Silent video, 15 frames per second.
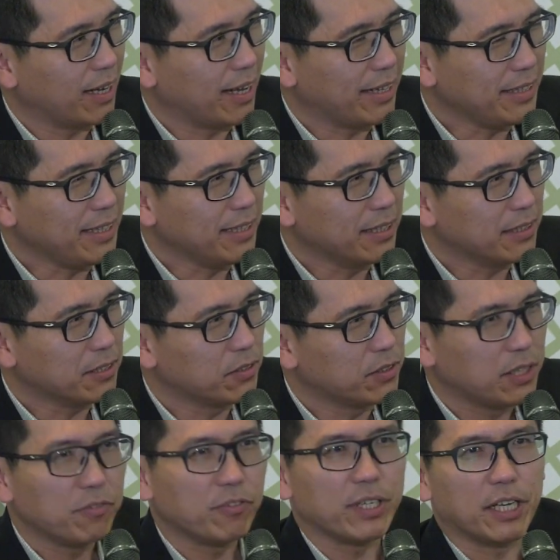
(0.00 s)
Any little
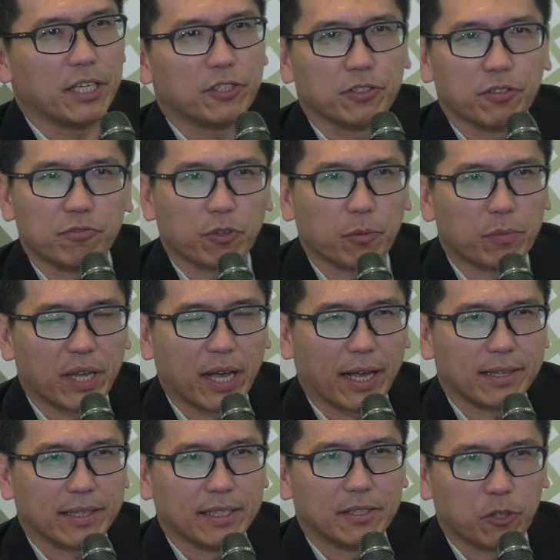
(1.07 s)
deviation from
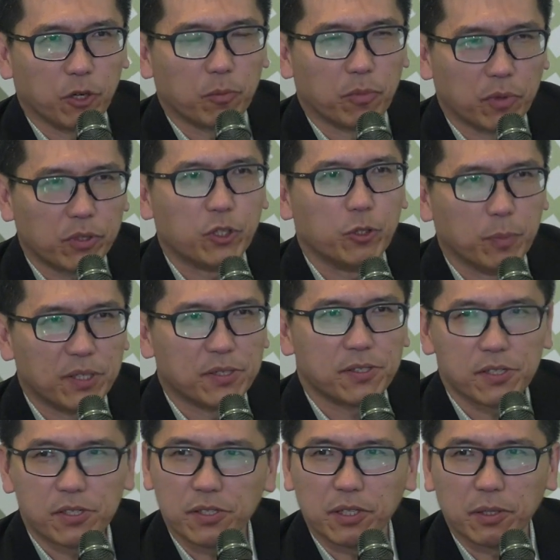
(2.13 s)
that in your human
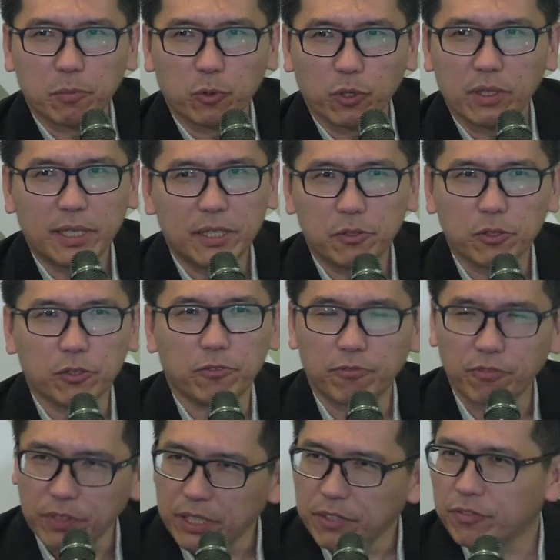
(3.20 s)
system will lead to
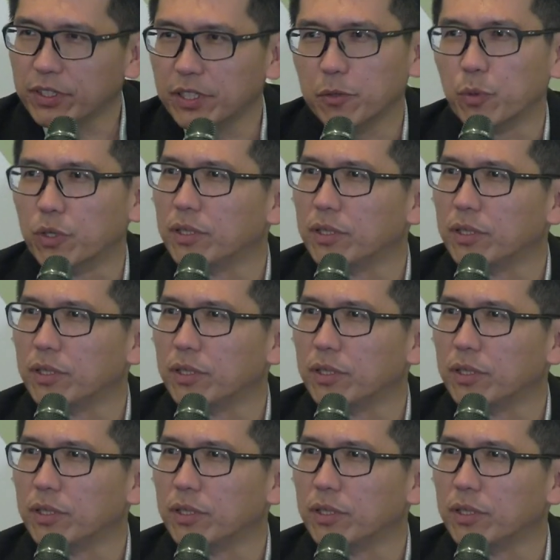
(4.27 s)
fever,